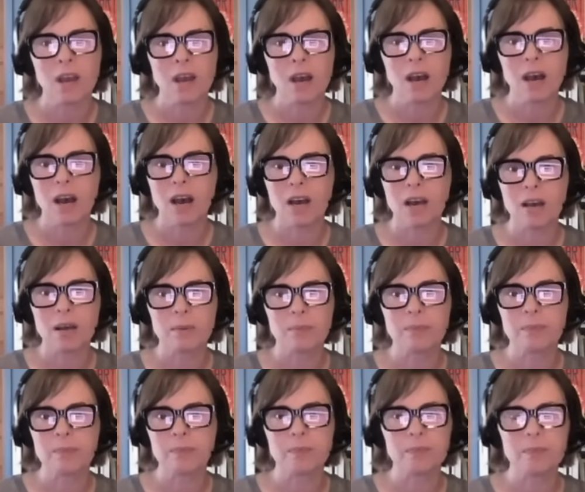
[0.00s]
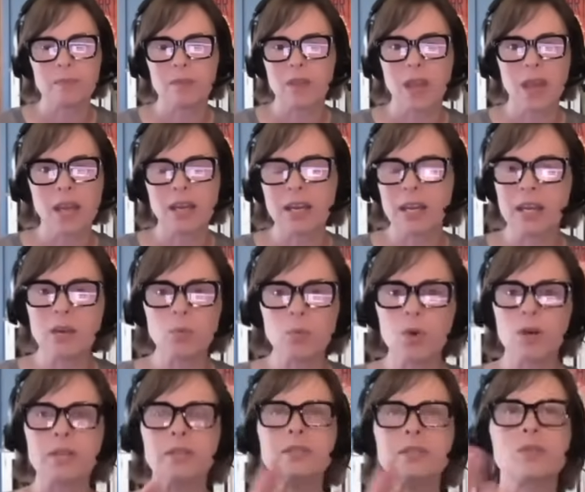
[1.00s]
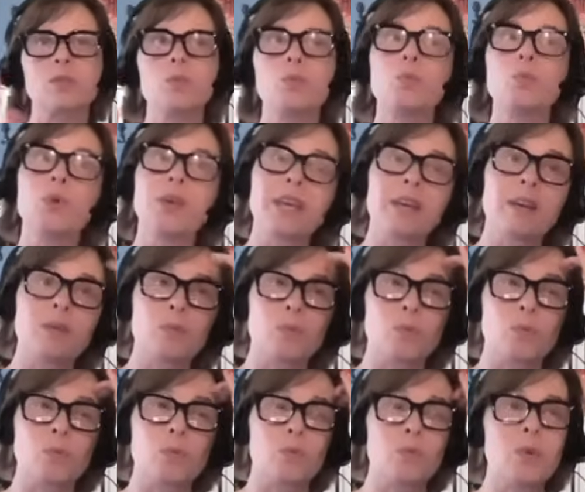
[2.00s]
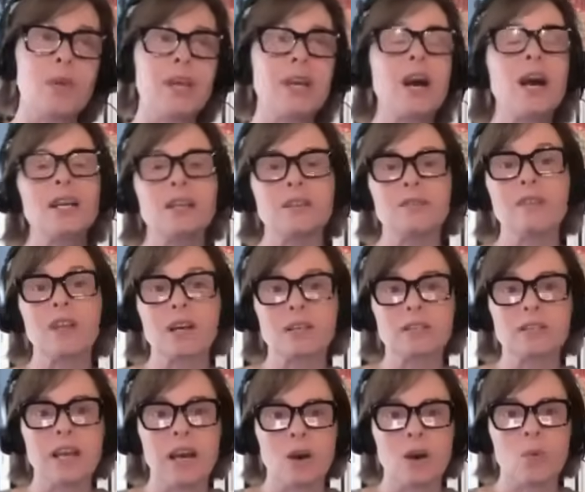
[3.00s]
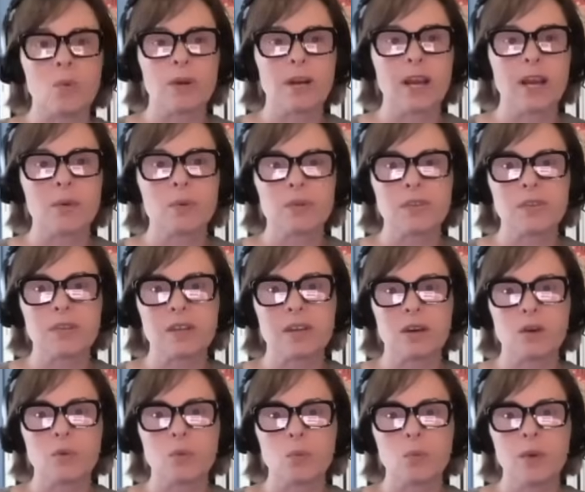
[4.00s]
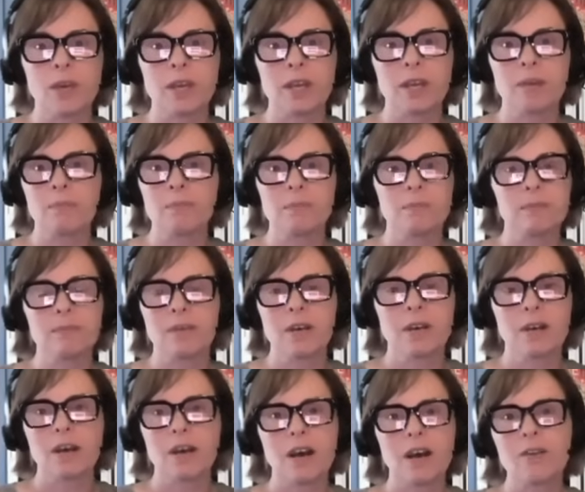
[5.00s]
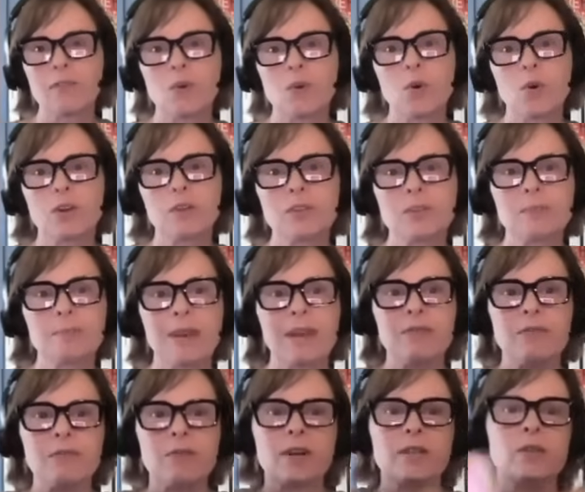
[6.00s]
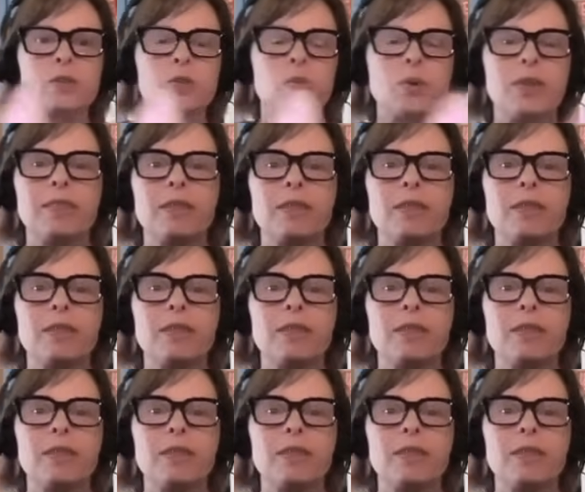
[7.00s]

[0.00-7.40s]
Um, wow. And it was, we, we kind of lucked out when I was there. We, of course, made friends with the